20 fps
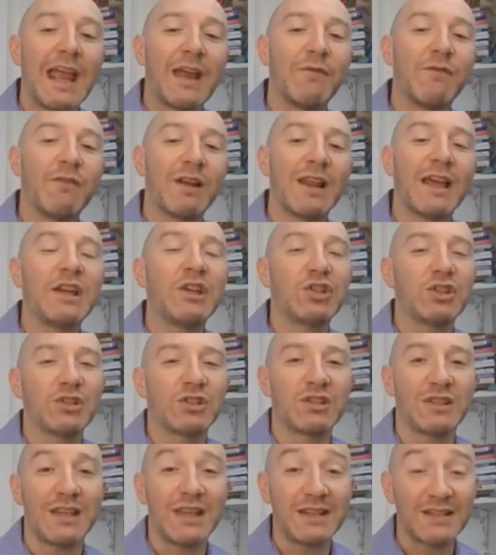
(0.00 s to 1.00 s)
In relation
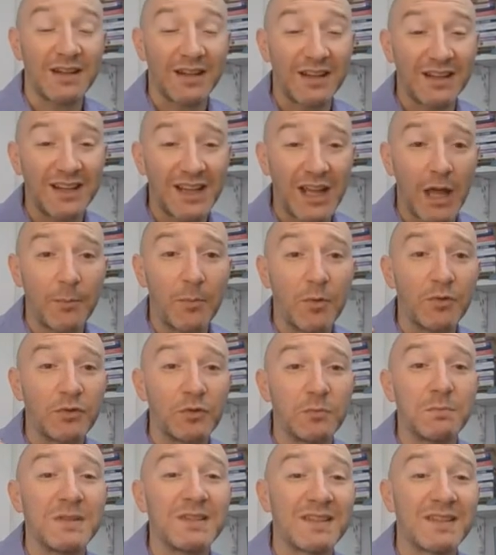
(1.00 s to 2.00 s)
to these, I'm going to come on
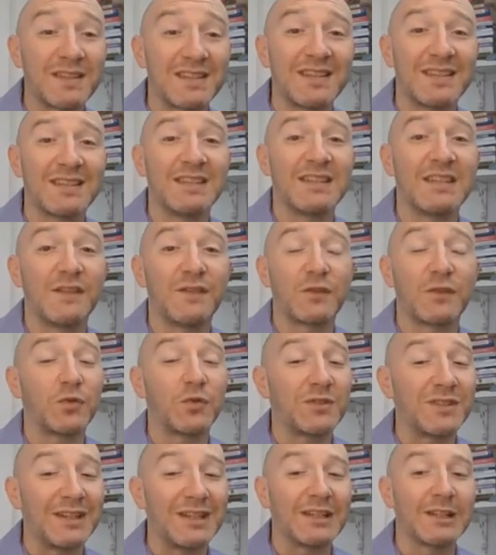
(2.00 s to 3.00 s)
to businesses in
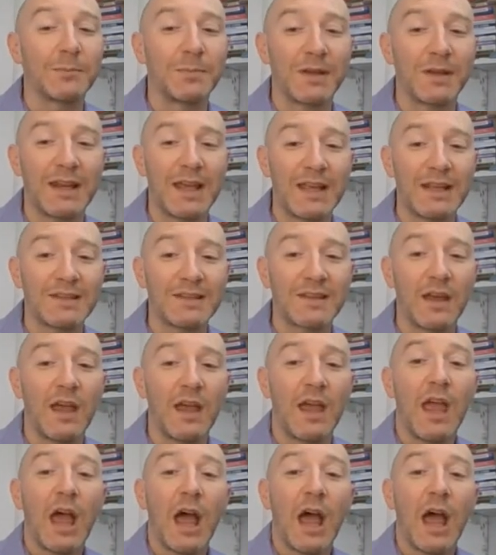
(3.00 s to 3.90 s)
difficulty a little bit later.